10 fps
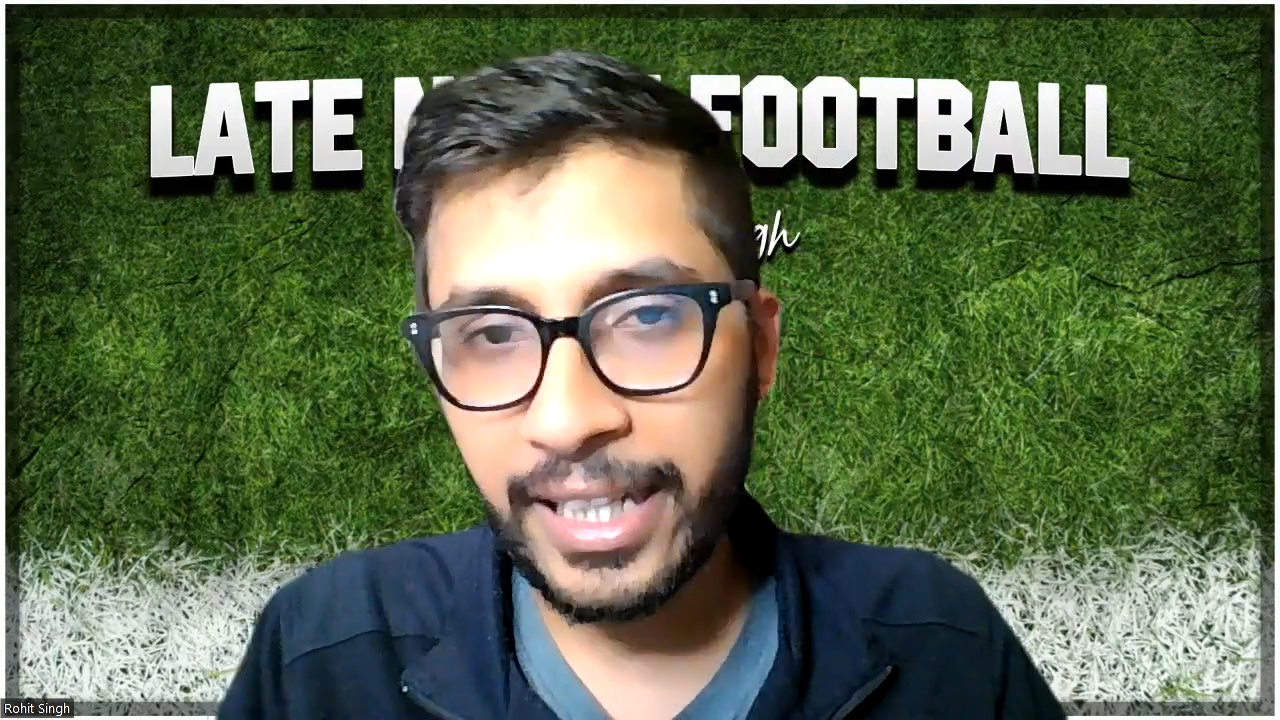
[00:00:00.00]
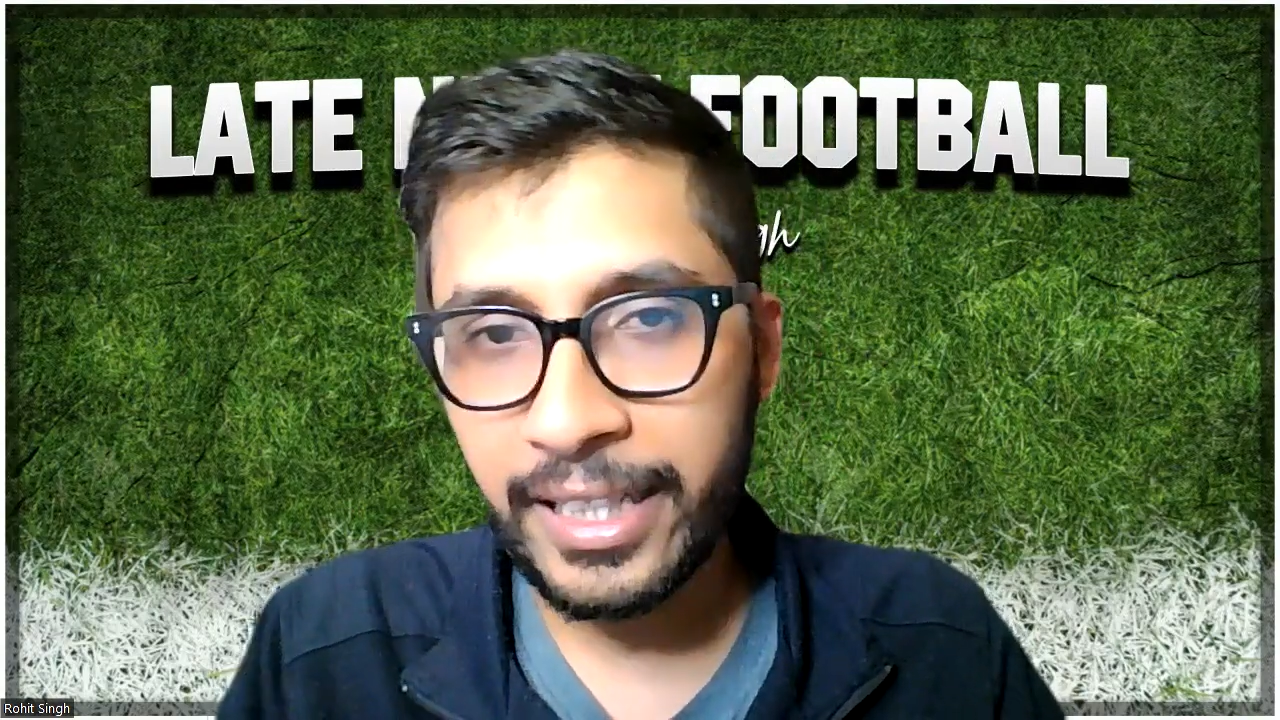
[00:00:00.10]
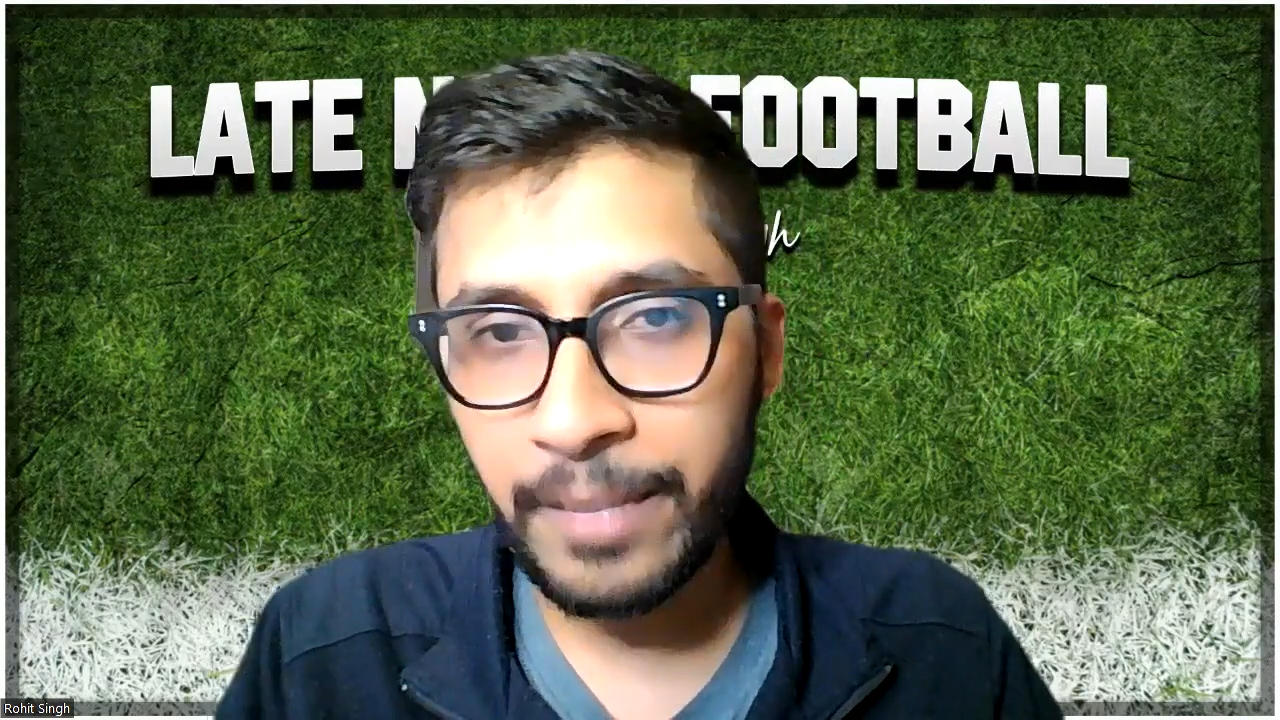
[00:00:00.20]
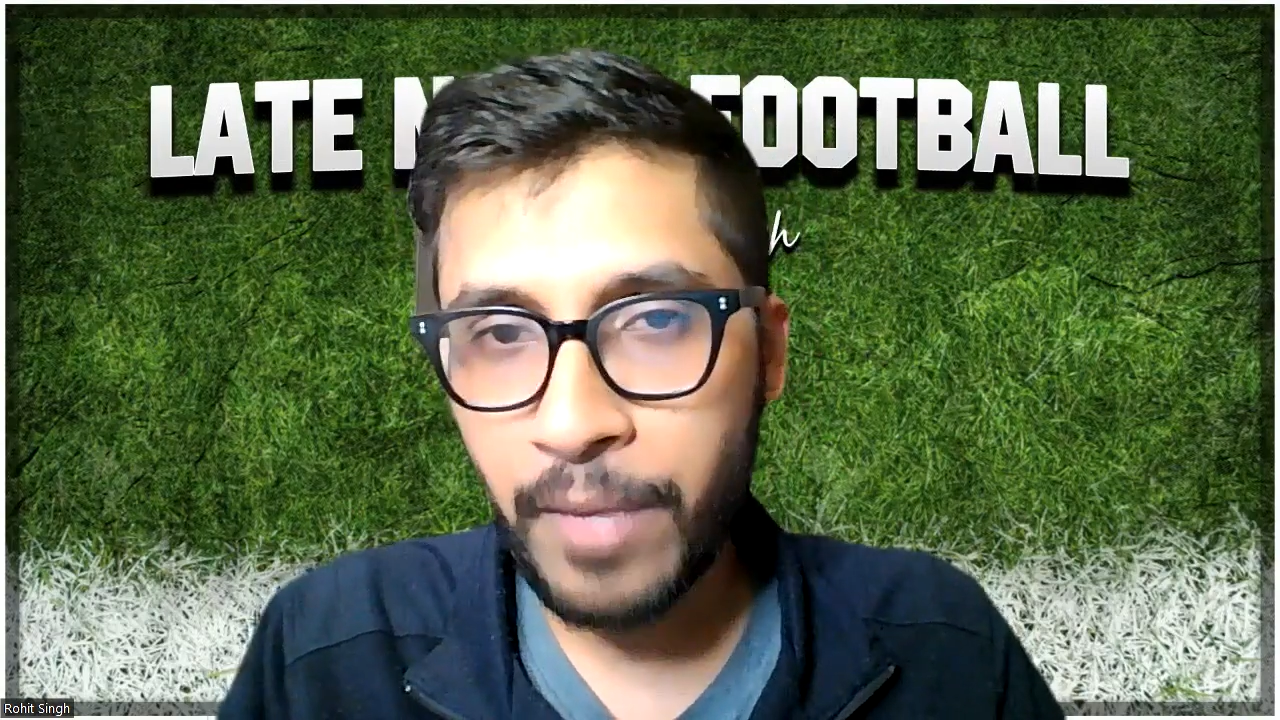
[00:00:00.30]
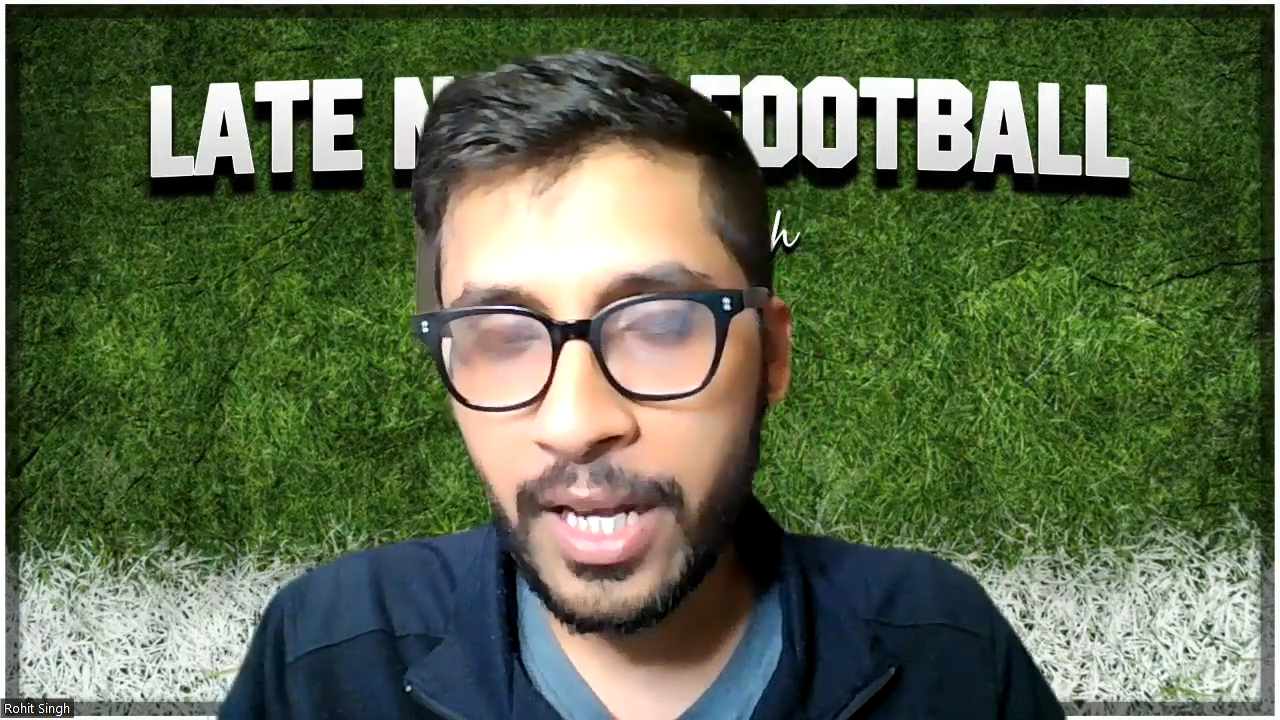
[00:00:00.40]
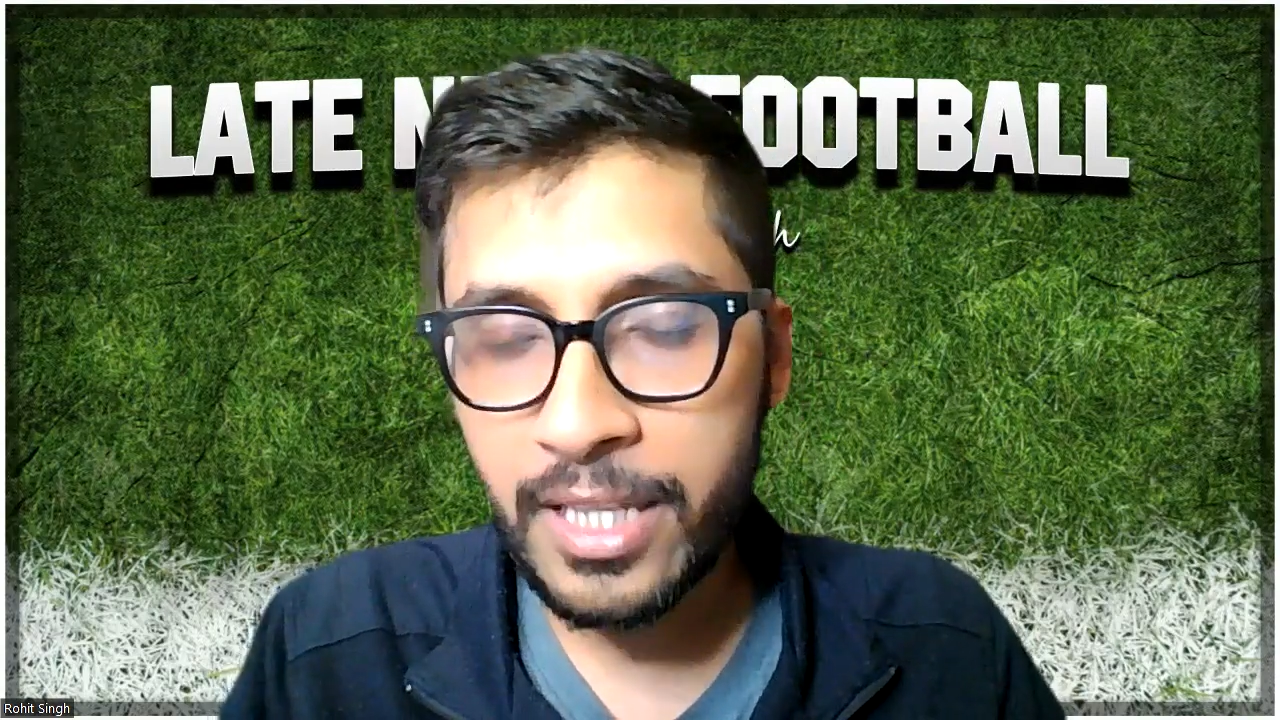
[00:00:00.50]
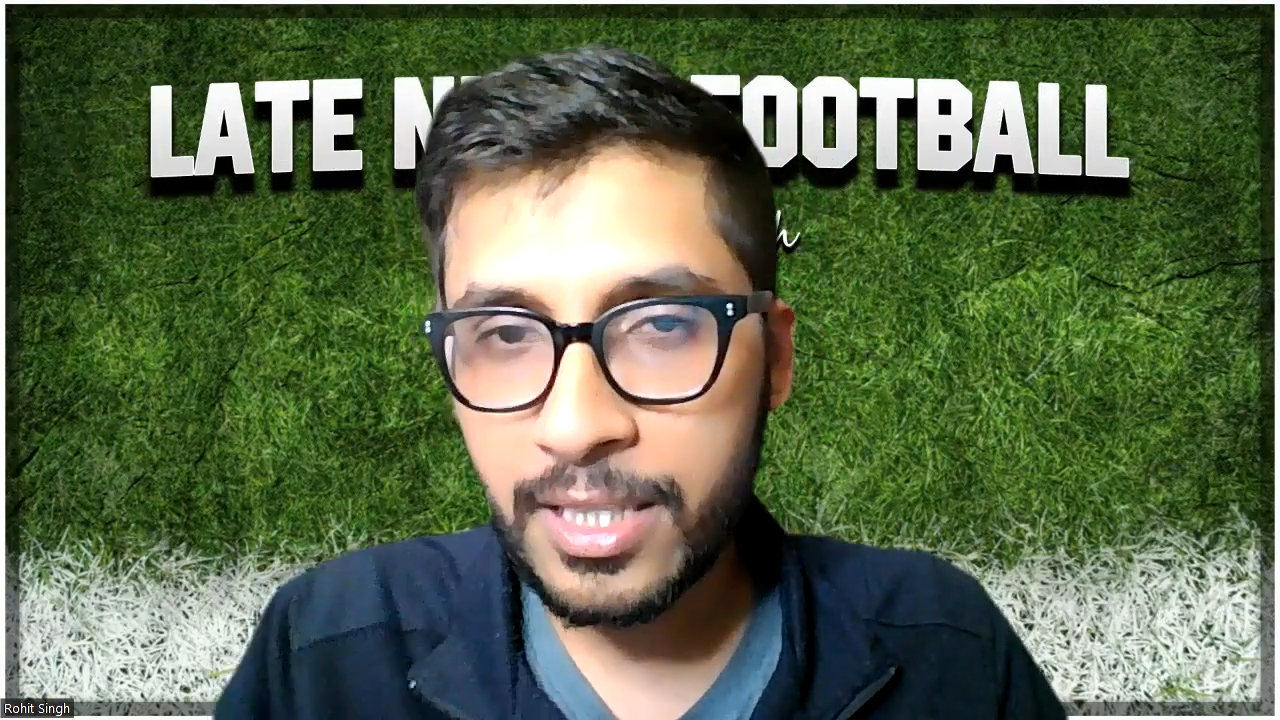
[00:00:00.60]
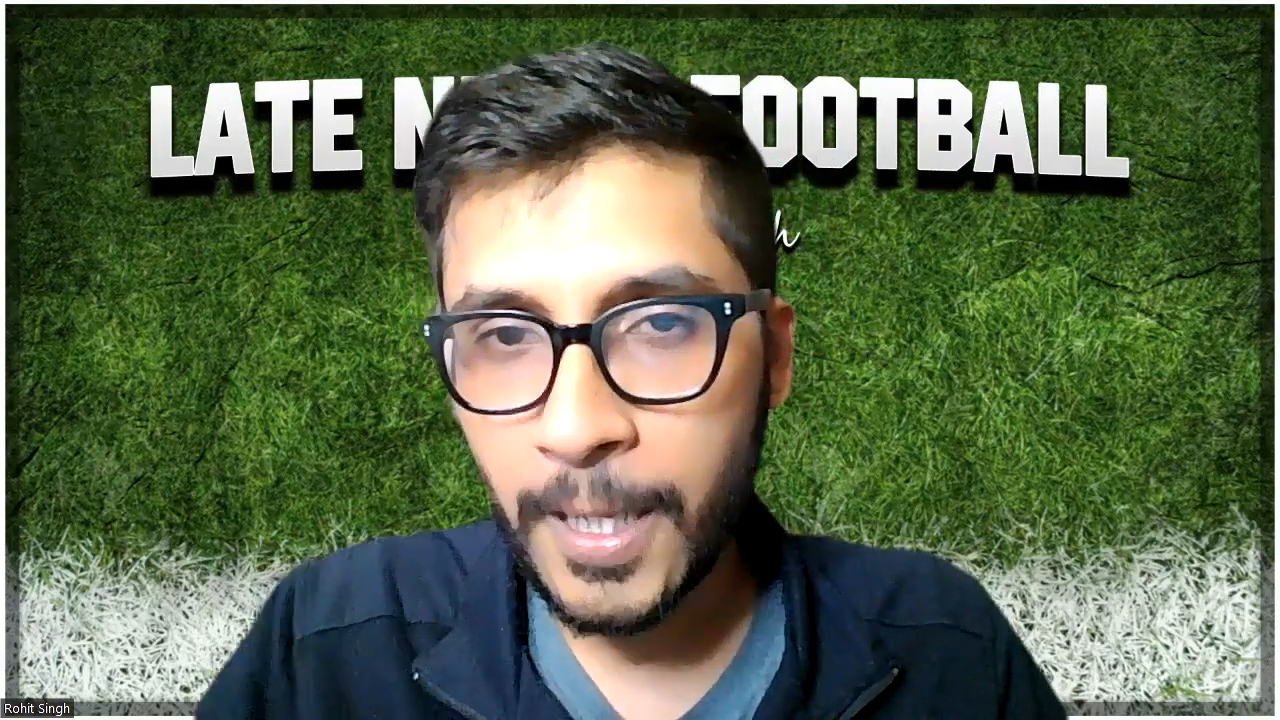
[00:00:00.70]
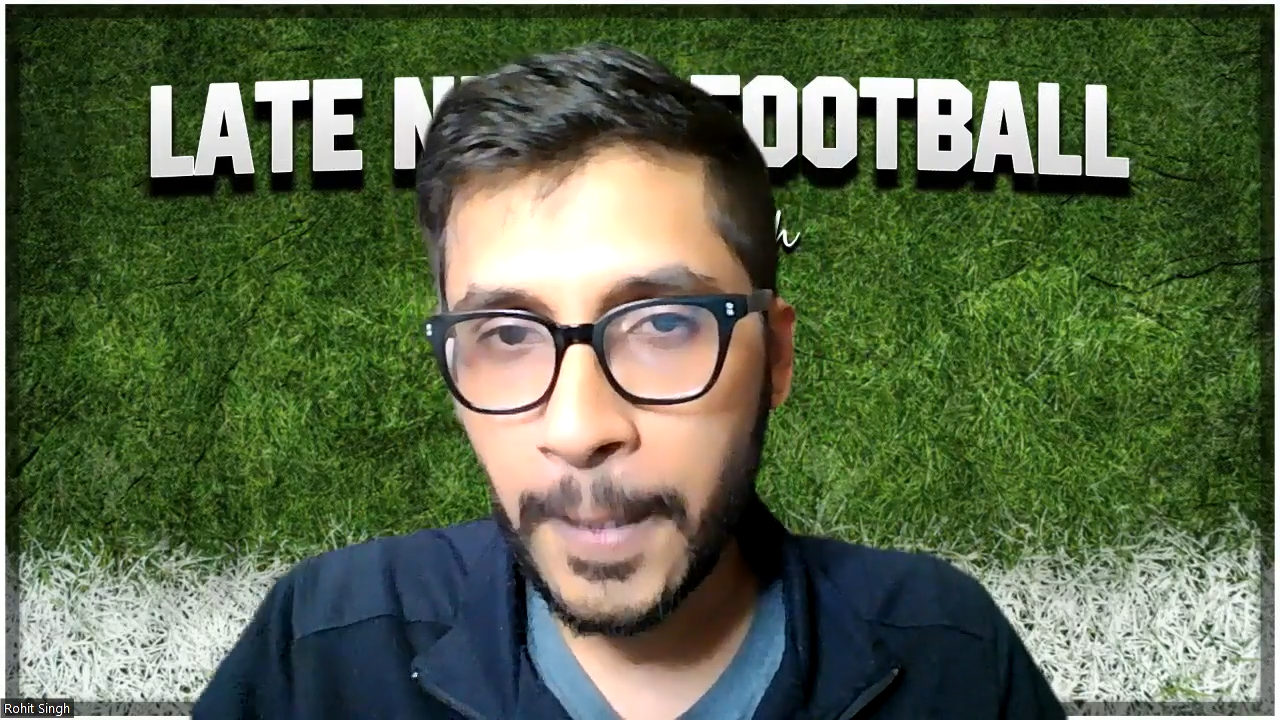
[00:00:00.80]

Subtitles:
that pass,